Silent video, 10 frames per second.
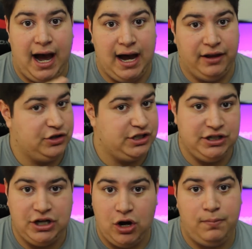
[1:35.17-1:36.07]

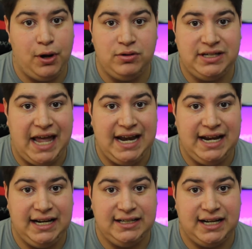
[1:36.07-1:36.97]
There's no
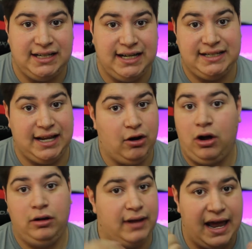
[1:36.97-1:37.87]
post-editing done to this at all.